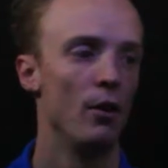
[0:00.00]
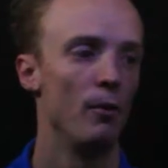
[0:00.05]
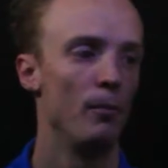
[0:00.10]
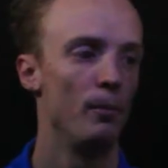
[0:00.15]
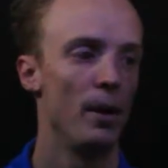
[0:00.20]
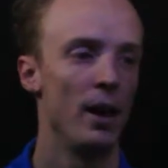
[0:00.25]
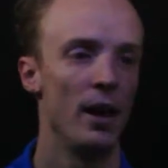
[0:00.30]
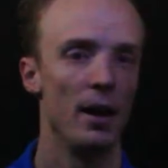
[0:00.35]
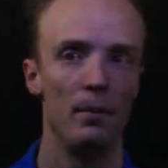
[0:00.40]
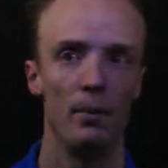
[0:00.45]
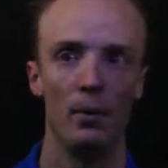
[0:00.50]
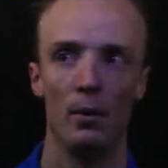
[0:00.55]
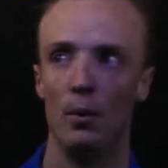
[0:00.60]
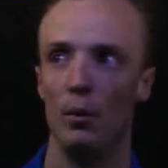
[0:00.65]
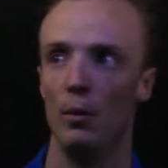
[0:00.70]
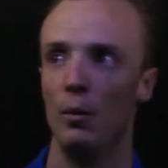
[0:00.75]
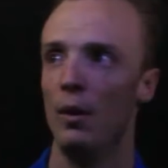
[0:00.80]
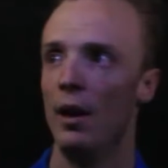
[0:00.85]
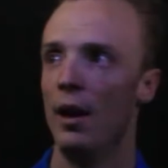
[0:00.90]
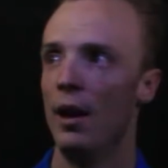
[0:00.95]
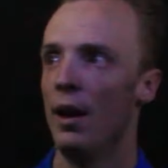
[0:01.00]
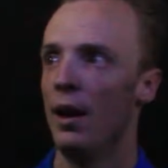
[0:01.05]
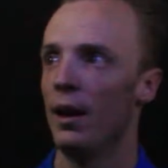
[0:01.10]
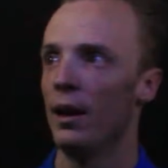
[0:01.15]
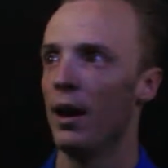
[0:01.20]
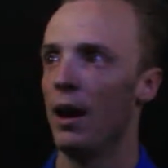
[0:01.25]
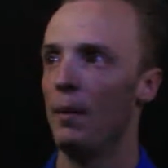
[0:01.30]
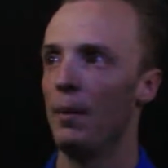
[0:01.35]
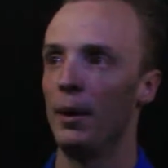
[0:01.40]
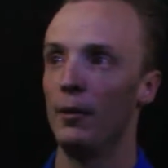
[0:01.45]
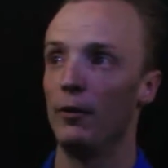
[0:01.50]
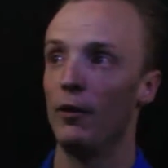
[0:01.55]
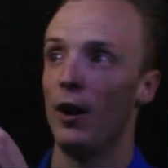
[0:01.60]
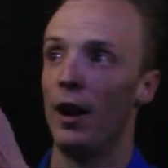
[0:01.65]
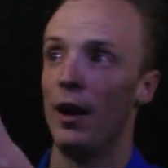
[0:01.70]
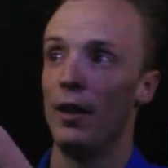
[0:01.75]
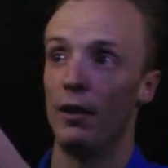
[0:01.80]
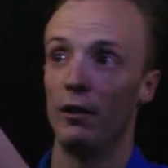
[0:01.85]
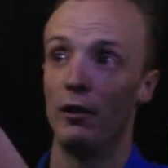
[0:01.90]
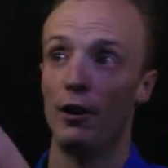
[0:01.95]
of people coming
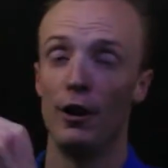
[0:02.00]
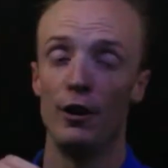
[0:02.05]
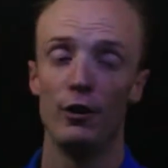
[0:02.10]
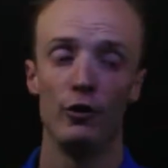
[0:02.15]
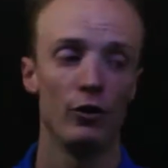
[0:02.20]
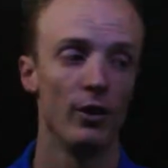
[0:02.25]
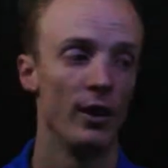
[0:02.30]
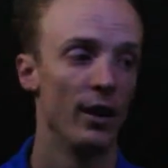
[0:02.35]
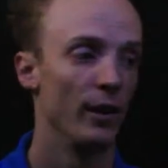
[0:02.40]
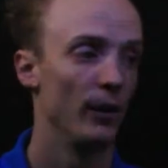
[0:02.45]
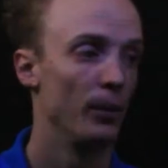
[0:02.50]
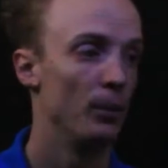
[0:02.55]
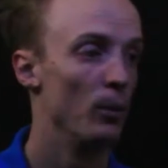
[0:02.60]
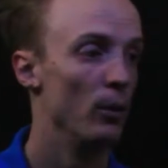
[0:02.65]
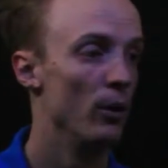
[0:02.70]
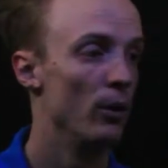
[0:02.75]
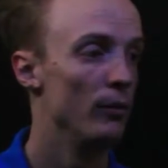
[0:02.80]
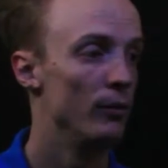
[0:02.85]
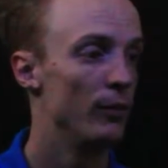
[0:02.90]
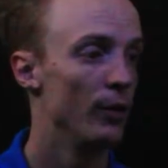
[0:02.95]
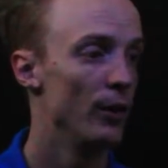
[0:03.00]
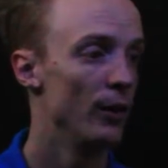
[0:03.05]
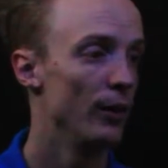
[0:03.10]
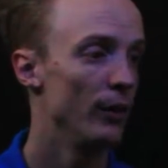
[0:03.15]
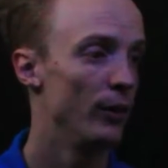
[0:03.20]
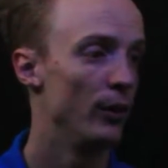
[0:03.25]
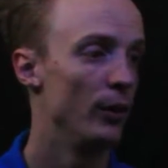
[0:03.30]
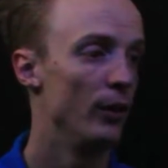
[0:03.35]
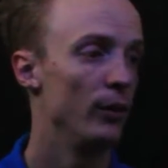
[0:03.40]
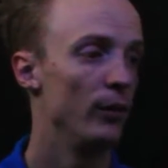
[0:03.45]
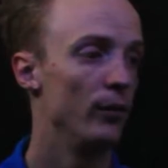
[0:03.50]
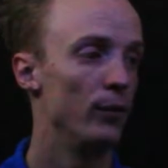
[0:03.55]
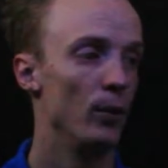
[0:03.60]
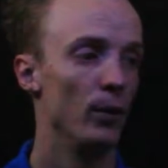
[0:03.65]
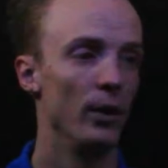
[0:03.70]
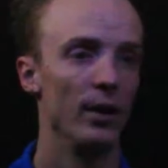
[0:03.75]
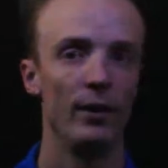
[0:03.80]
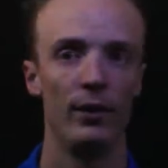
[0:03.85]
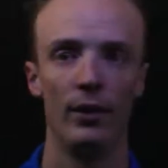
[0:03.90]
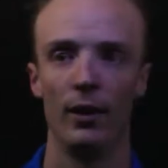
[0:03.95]
via their own transport versus
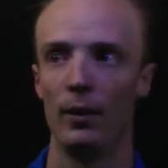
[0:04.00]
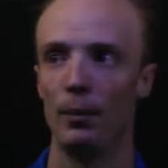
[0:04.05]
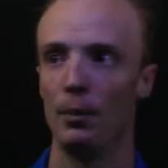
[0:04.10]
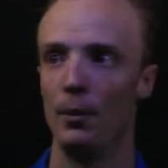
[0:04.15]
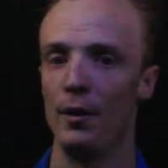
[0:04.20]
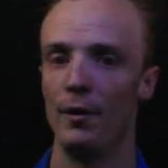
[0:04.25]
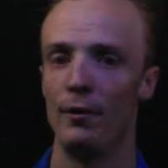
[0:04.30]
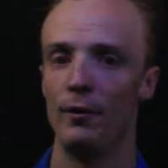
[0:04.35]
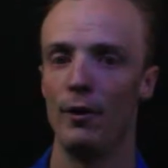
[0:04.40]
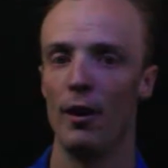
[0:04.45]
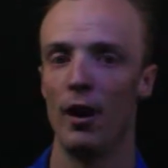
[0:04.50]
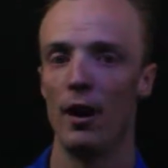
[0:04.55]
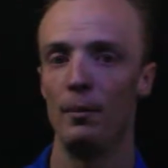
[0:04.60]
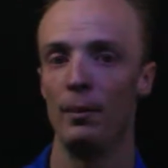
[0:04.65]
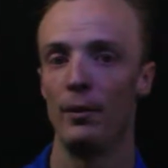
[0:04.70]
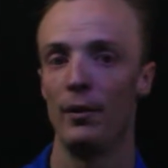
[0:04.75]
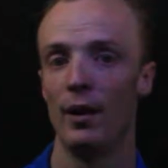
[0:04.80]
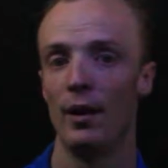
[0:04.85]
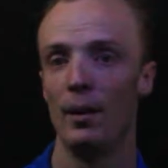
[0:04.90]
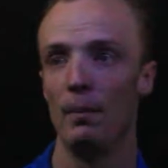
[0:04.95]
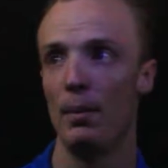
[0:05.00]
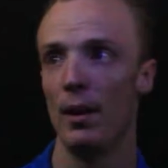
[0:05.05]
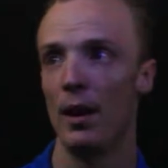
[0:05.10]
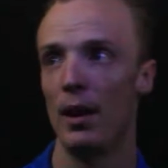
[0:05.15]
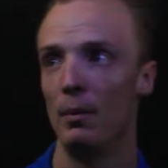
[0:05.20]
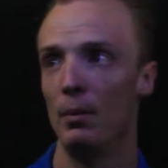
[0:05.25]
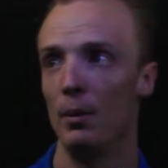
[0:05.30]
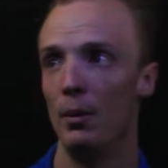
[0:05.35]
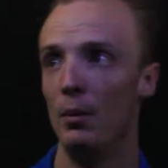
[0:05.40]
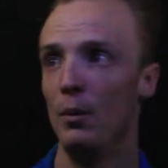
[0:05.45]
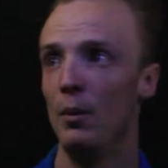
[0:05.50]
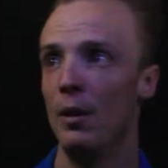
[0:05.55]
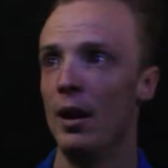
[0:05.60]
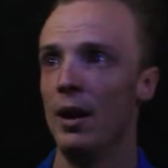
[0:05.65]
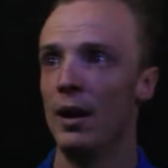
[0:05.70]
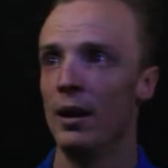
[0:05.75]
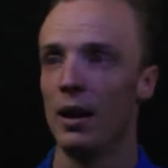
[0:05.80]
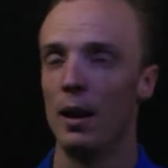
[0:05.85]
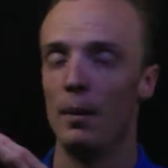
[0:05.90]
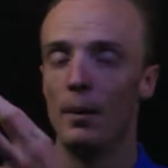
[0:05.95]
46.5% of people
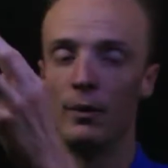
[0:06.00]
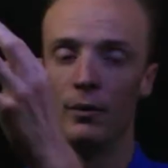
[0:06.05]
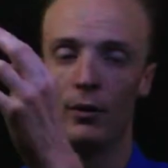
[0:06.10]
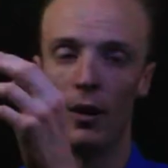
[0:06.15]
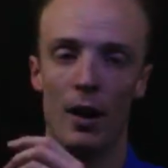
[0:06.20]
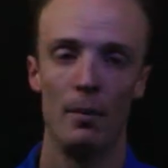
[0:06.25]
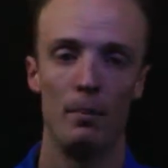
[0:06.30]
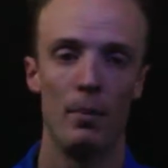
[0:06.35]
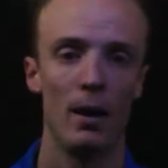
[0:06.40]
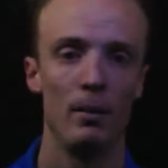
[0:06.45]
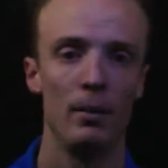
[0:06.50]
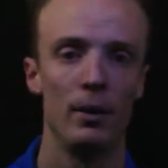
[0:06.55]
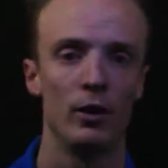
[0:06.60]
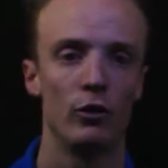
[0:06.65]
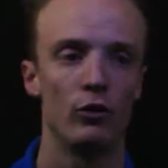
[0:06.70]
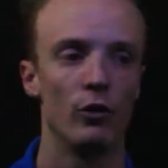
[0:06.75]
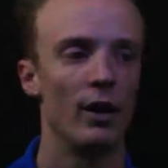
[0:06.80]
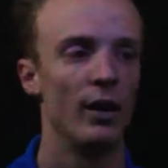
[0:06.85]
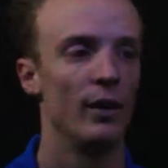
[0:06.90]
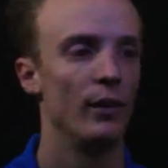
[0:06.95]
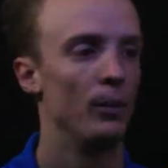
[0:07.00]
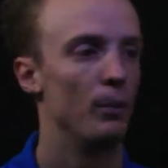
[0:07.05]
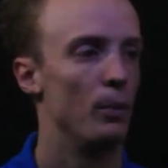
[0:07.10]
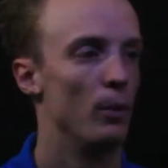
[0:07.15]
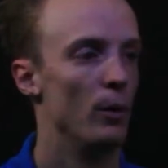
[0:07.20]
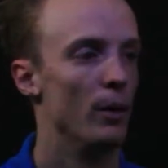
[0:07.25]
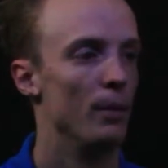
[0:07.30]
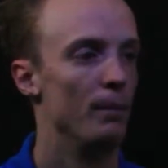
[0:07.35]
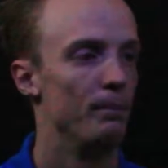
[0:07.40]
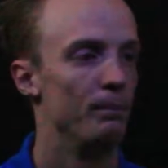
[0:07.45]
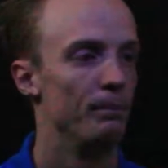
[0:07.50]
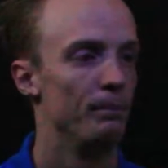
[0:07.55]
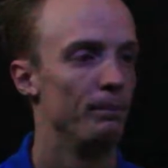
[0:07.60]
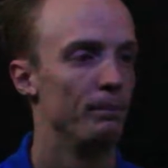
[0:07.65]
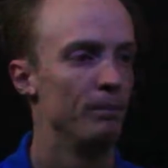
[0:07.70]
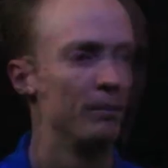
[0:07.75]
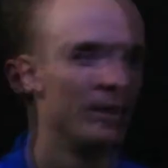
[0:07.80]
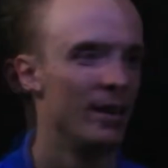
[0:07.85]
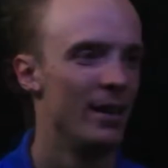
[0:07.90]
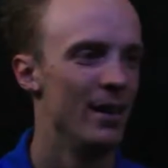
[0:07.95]
coming via public transport.
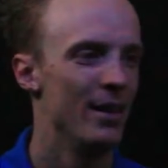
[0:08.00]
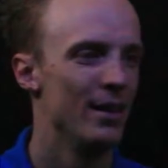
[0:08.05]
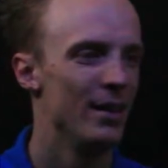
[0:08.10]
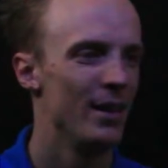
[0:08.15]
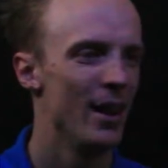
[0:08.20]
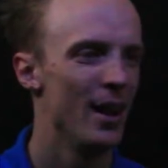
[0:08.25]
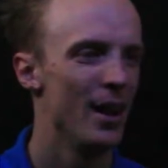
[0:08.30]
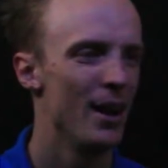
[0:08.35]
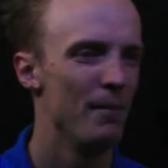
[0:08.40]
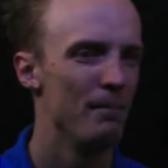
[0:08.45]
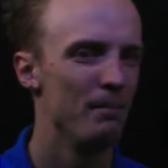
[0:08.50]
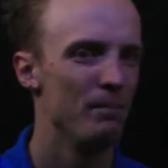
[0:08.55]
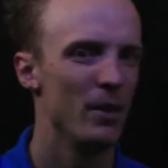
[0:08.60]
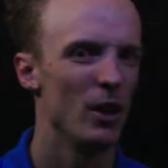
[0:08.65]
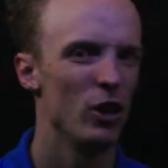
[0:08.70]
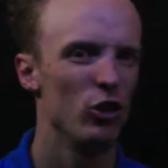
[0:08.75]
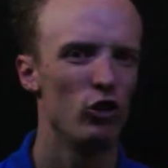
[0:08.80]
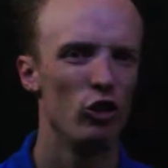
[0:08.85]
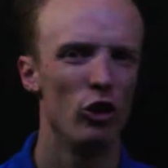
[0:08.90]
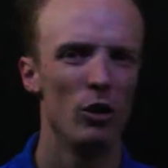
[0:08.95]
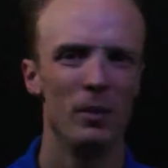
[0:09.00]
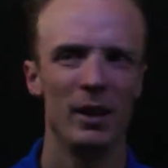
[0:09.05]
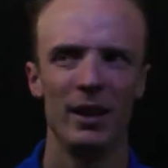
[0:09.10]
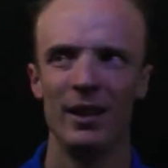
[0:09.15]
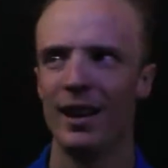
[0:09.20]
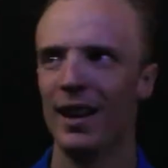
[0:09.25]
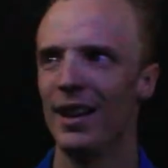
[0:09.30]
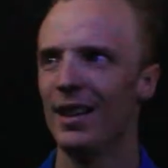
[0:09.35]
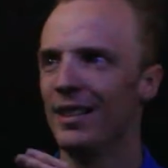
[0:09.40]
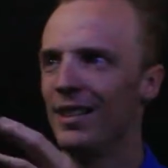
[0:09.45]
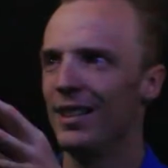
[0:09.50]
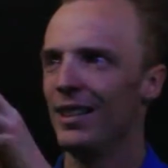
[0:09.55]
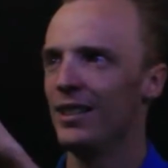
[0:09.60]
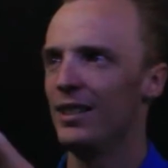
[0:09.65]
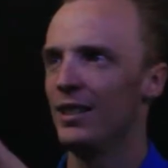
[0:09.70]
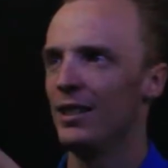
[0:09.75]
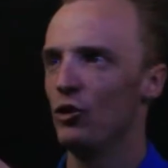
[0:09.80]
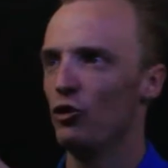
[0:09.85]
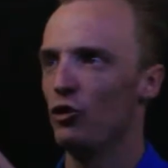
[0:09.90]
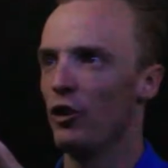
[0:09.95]
Now, assuming that
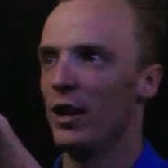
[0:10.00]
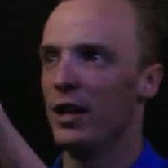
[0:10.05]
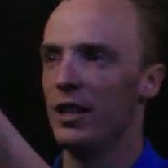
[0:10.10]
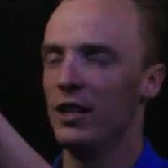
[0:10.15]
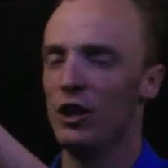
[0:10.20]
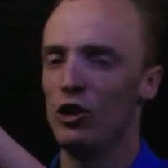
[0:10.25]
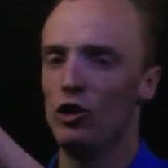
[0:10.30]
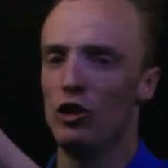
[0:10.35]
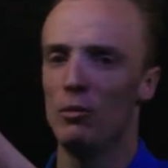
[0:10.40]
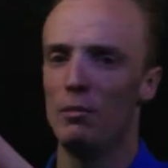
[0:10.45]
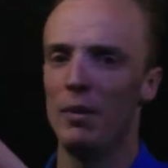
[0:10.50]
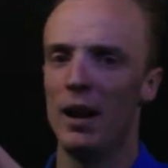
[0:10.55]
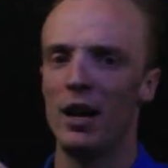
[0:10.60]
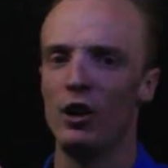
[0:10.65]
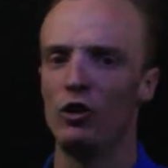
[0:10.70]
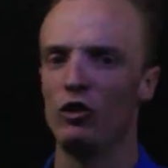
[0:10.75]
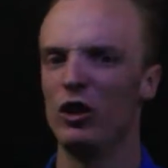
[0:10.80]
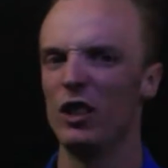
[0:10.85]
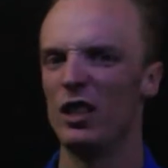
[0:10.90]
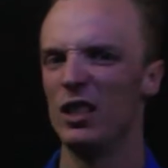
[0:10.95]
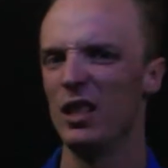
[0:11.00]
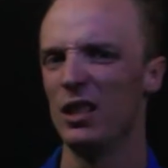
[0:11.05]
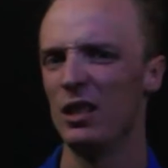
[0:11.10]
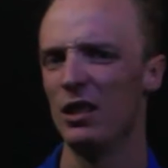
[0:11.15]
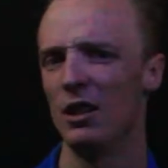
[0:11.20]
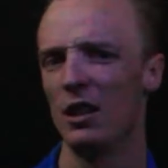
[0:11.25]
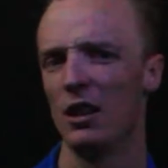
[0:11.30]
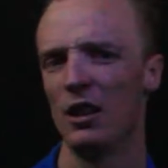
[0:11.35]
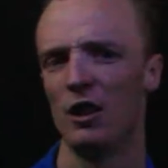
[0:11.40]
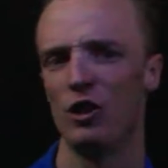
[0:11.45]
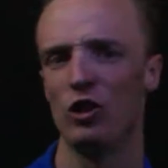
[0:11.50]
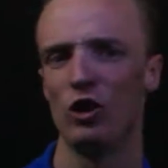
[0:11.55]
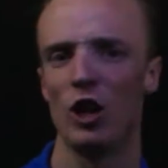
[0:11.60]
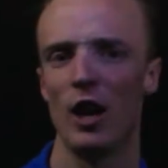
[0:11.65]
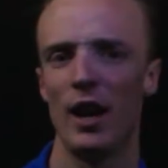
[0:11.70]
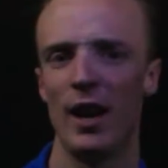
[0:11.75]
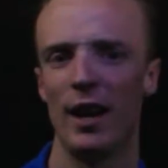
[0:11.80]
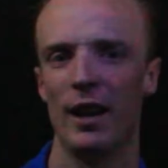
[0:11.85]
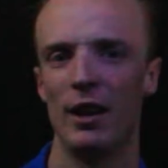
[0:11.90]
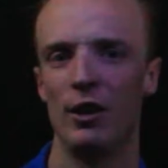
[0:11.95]
this transition matrix isn't going to
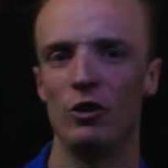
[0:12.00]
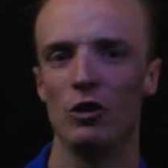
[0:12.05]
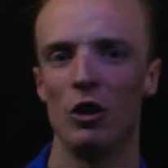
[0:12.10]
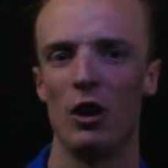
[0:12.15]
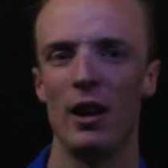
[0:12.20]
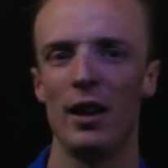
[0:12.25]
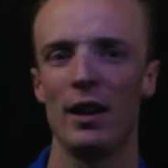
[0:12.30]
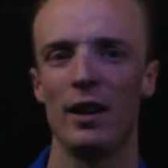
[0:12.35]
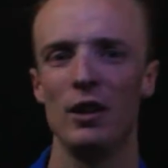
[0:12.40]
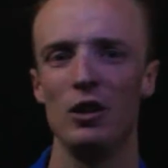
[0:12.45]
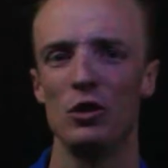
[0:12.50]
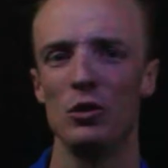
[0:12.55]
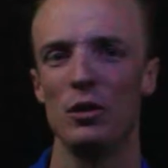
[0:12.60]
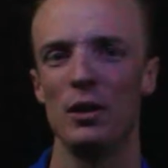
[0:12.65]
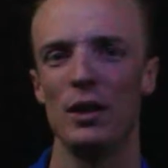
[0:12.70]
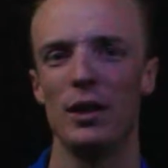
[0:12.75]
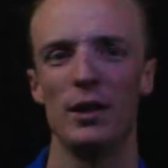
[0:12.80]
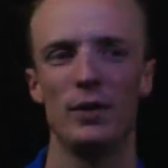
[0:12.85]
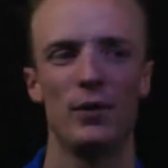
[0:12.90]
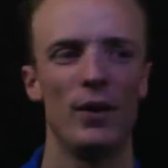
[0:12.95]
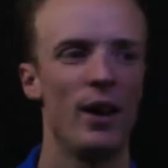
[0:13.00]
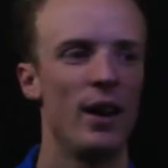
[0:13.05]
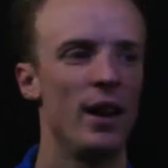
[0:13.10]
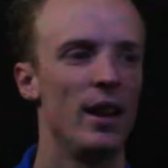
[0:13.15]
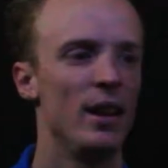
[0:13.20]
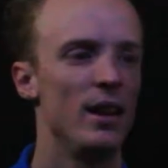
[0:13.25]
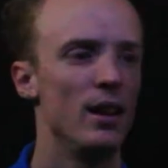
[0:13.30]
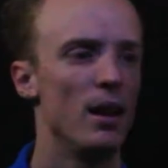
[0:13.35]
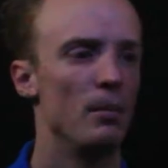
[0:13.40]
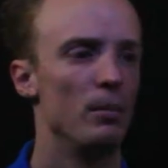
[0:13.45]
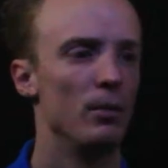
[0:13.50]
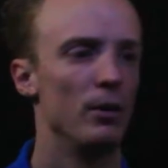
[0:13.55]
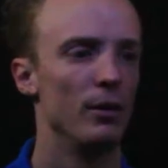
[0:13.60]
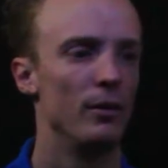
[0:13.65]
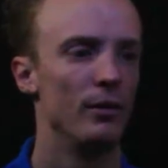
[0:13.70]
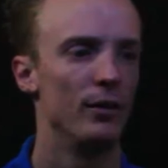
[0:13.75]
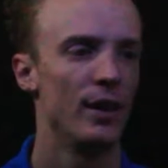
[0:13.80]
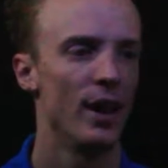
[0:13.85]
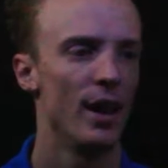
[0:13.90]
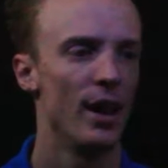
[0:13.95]
change, I can do this for any number
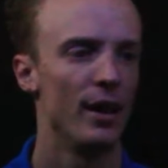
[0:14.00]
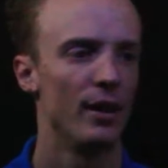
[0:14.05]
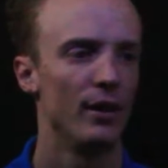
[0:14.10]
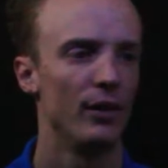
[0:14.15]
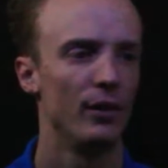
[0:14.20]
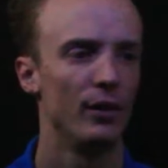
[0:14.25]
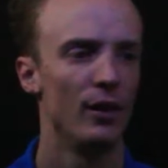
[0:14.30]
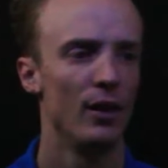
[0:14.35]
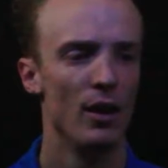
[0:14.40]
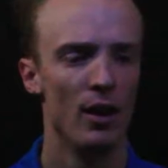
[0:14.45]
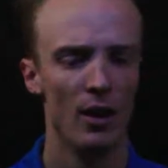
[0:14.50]
of days.